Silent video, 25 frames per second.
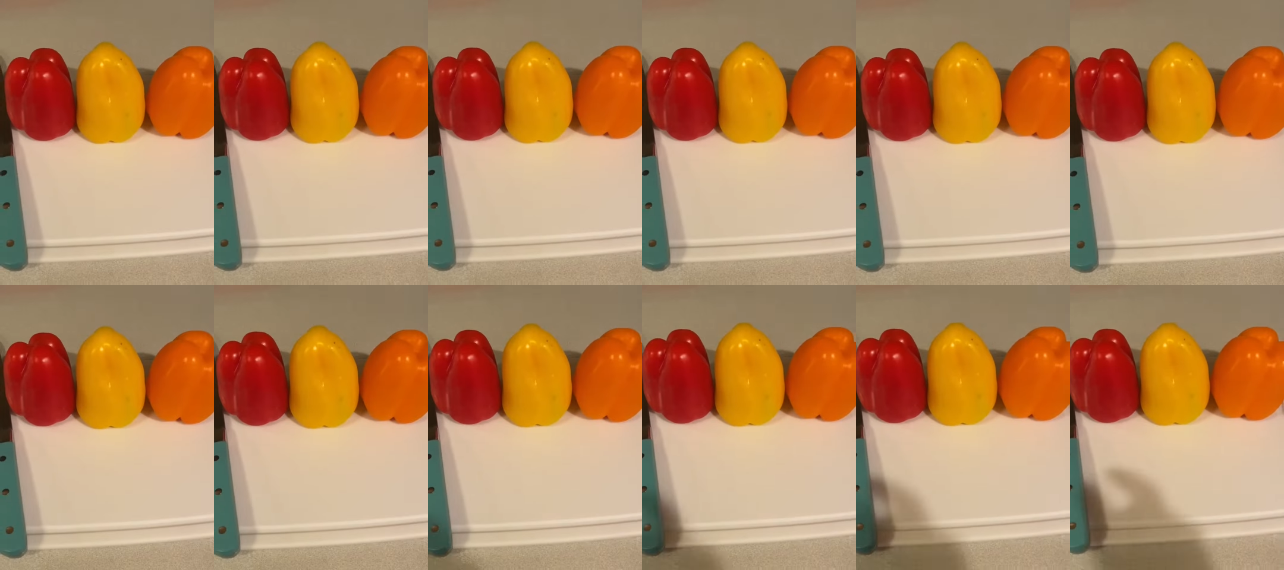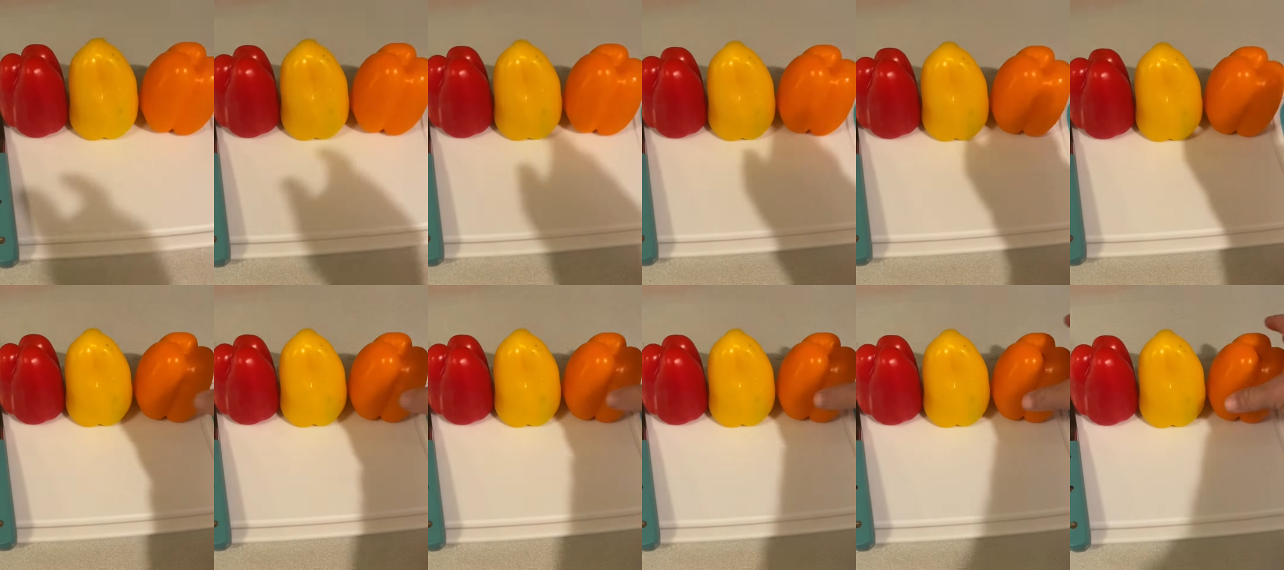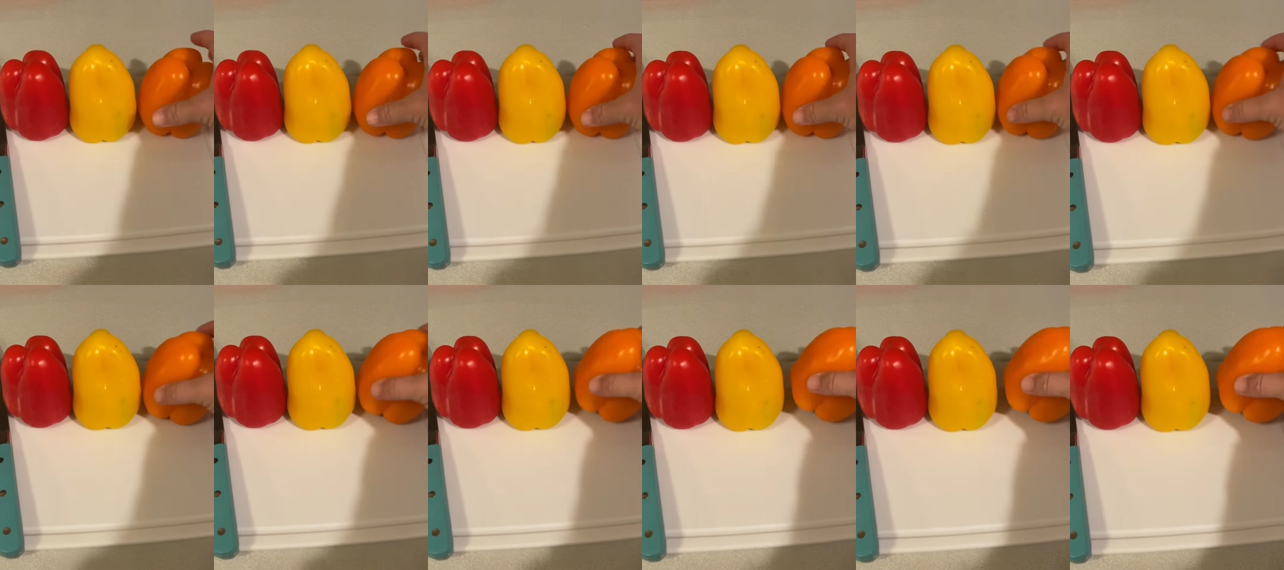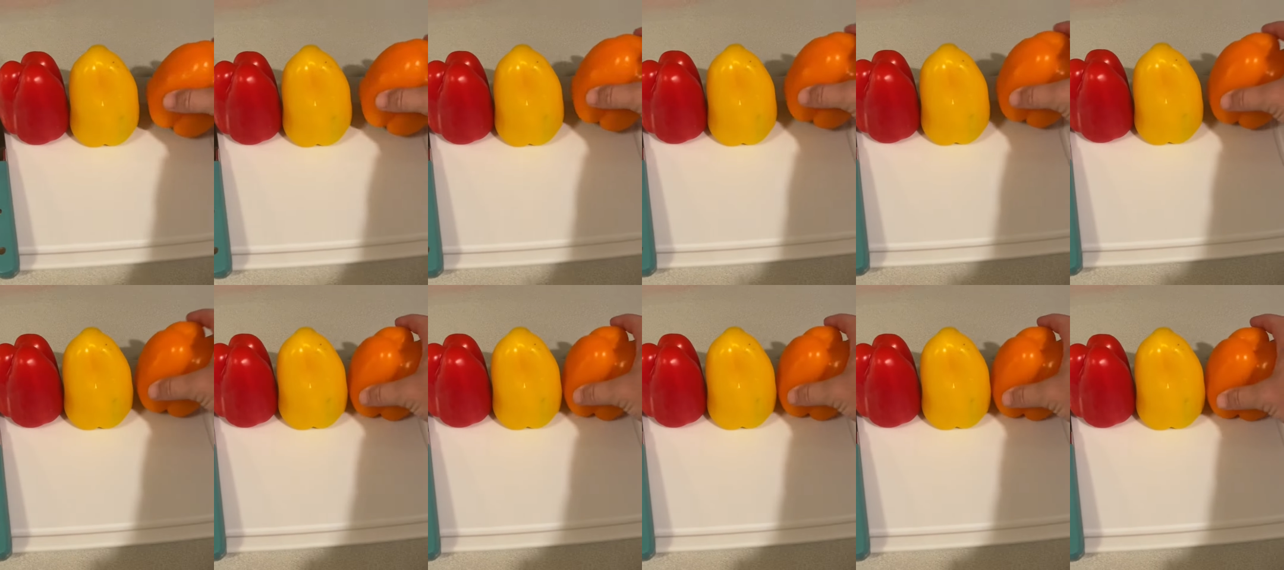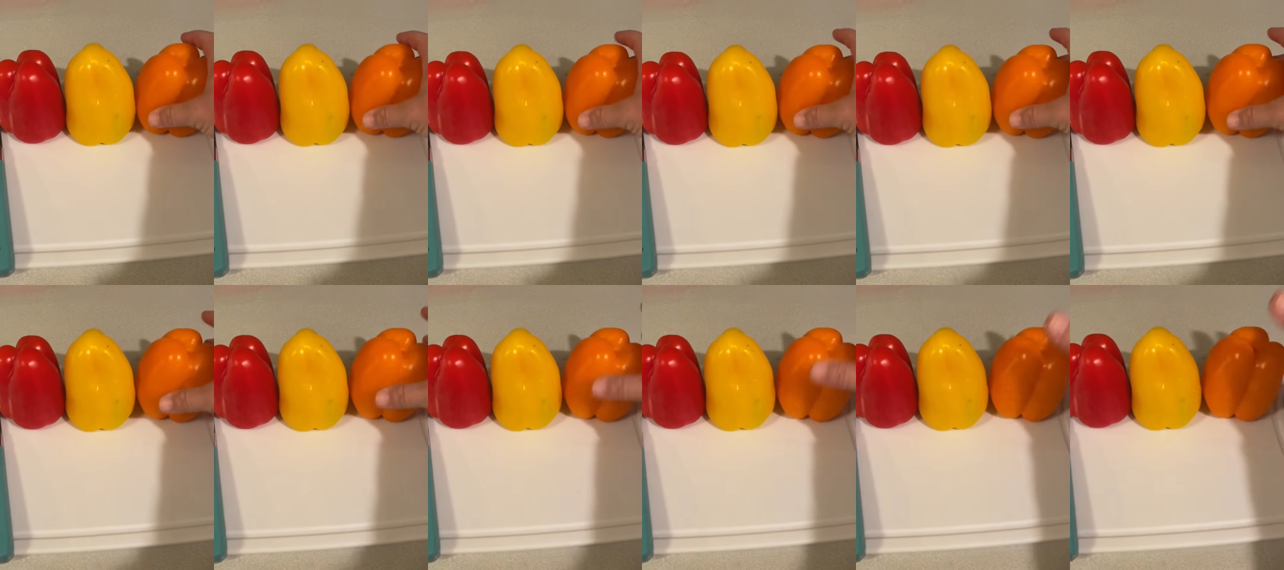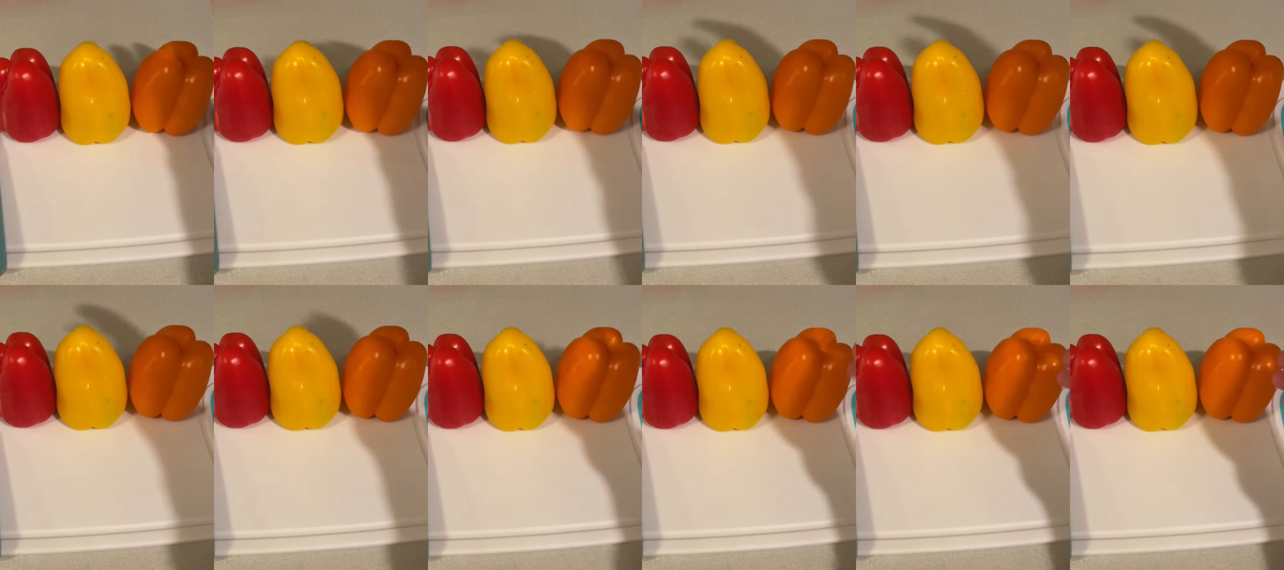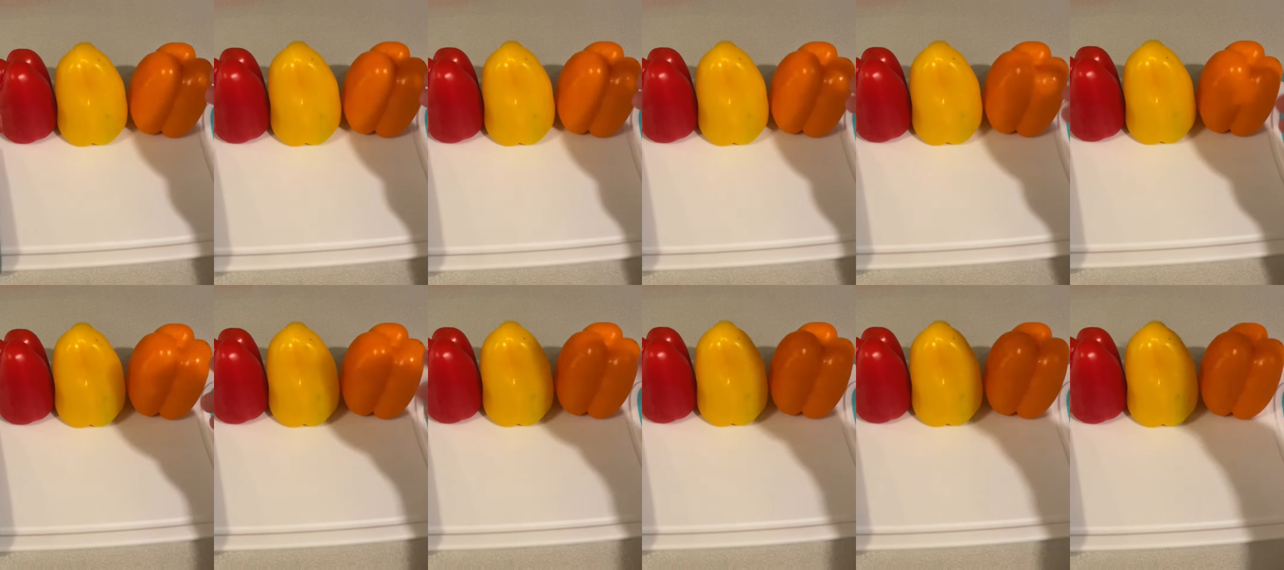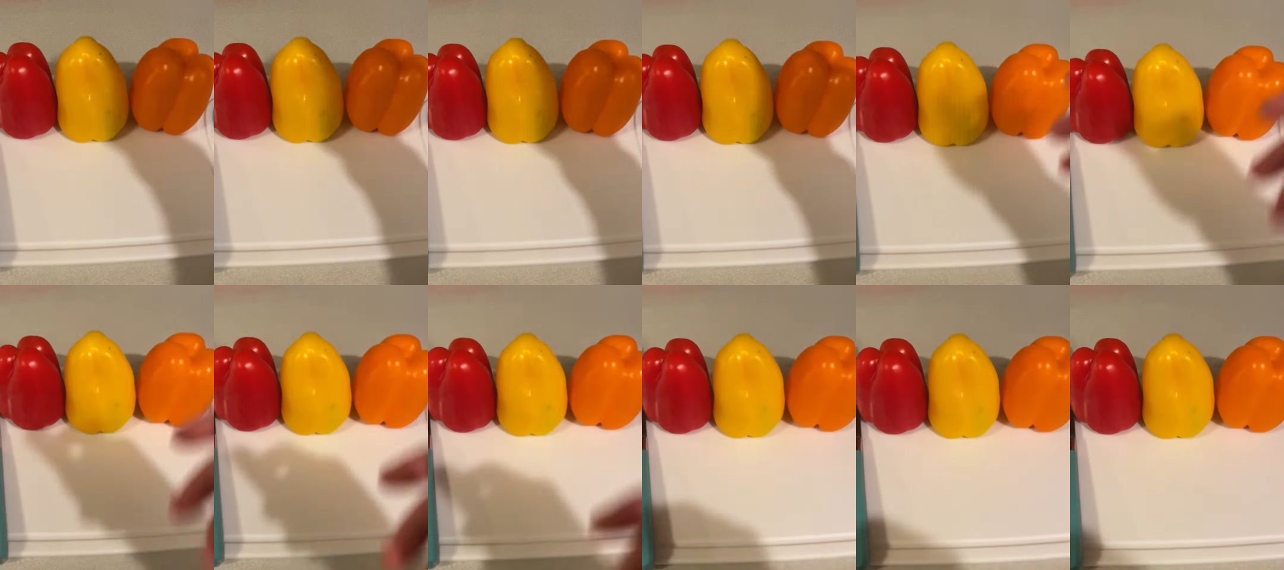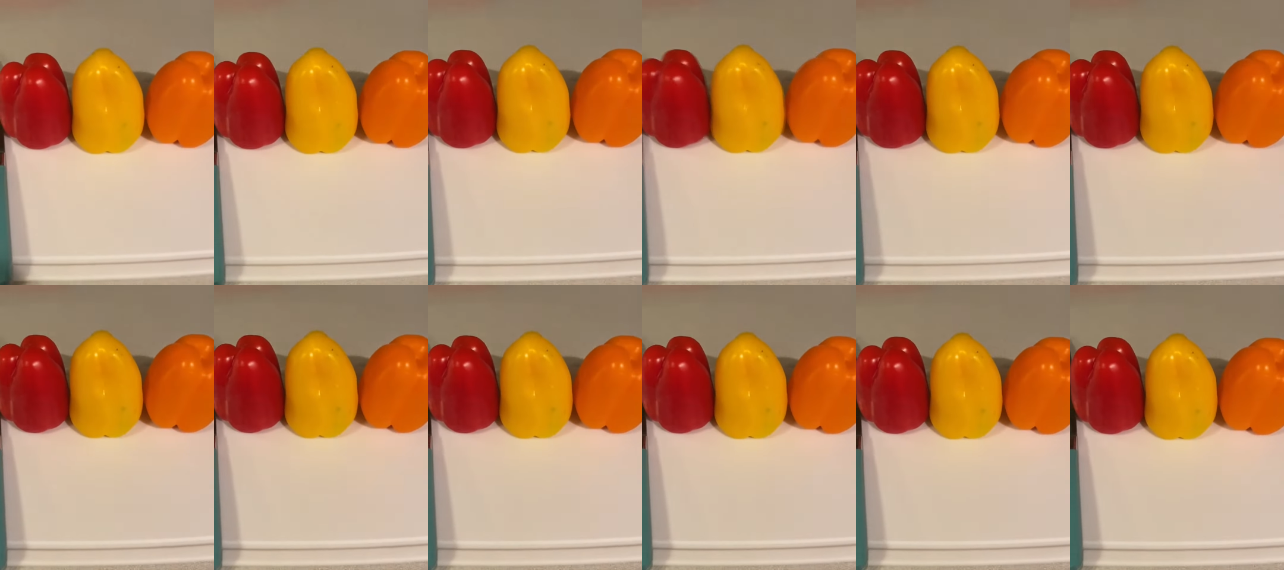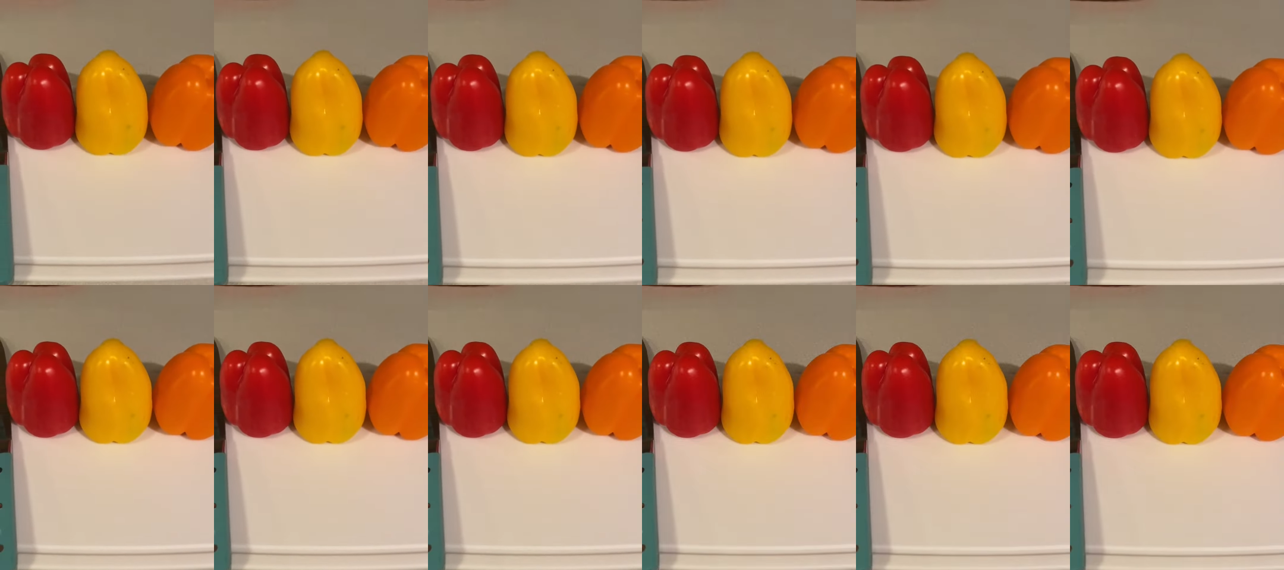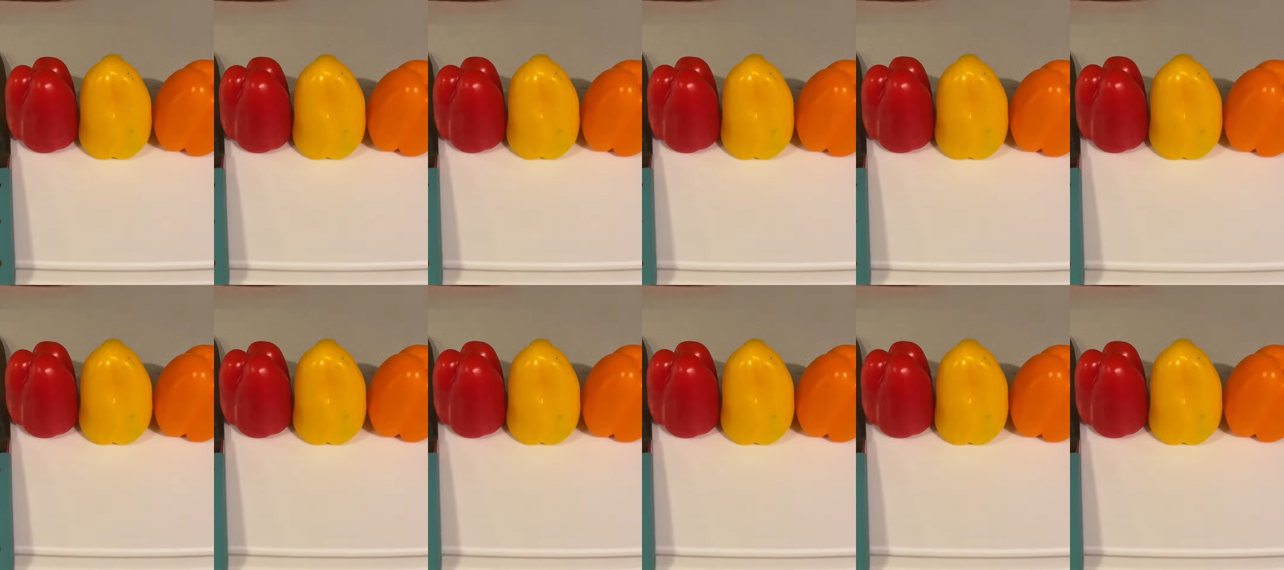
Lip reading: Nobody's mouth can be seen.